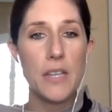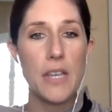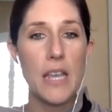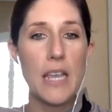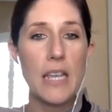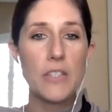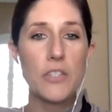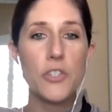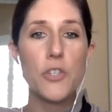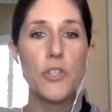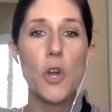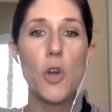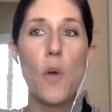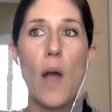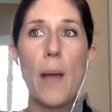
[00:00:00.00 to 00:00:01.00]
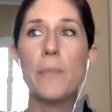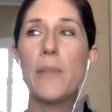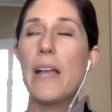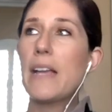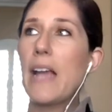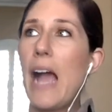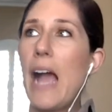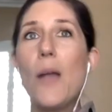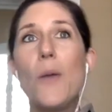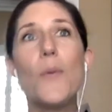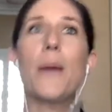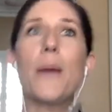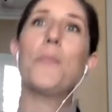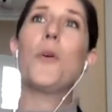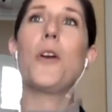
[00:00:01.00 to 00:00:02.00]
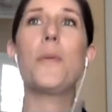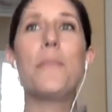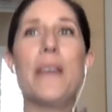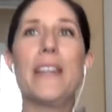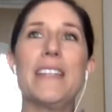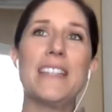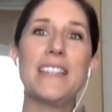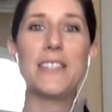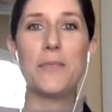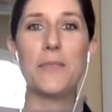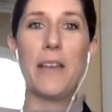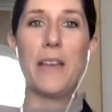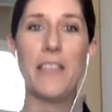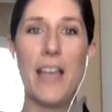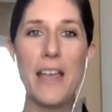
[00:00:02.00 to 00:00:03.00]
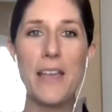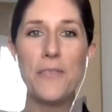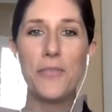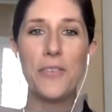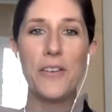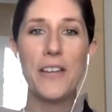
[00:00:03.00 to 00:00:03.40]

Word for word: And so I'm like, I want more abundance in my life.